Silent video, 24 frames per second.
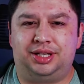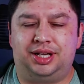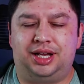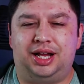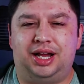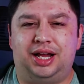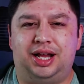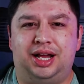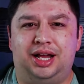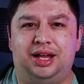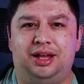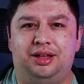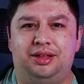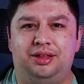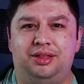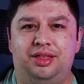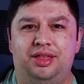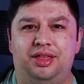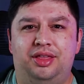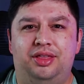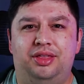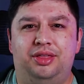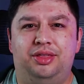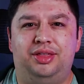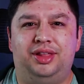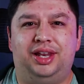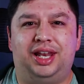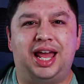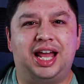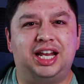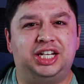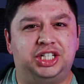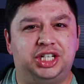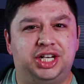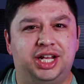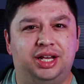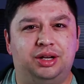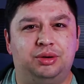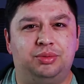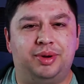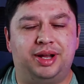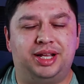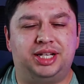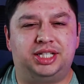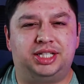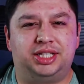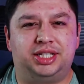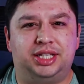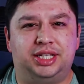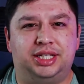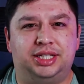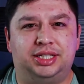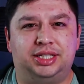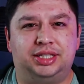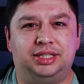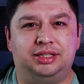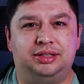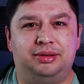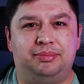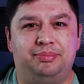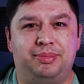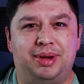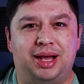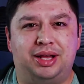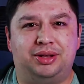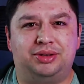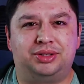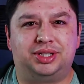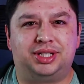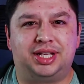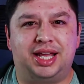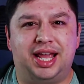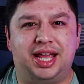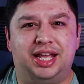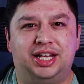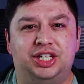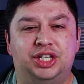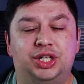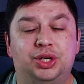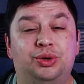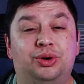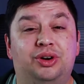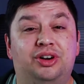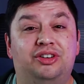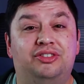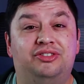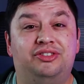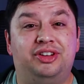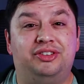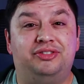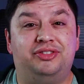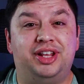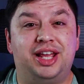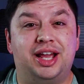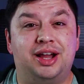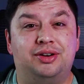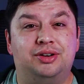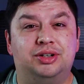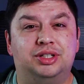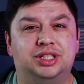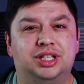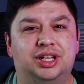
Logitech rates this mouse at 250 hours